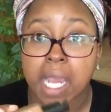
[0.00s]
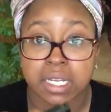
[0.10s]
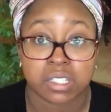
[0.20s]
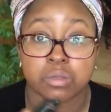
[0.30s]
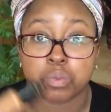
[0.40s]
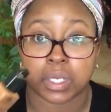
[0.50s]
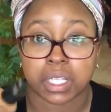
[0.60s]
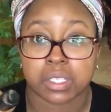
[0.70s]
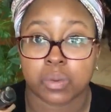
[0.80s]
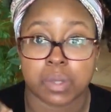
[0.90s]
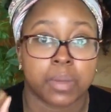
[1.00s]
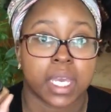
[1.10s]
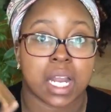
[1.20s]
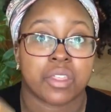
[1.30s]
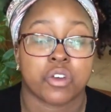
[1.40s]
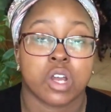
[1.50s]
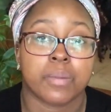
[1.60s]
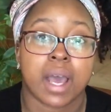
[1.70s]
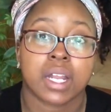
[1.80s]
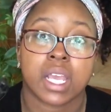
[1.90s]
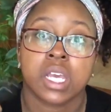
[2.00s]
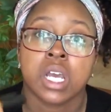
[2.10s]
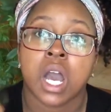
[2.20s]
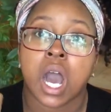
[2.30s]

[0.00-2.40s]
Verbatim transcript: I need to bring this with me. And I thought about it.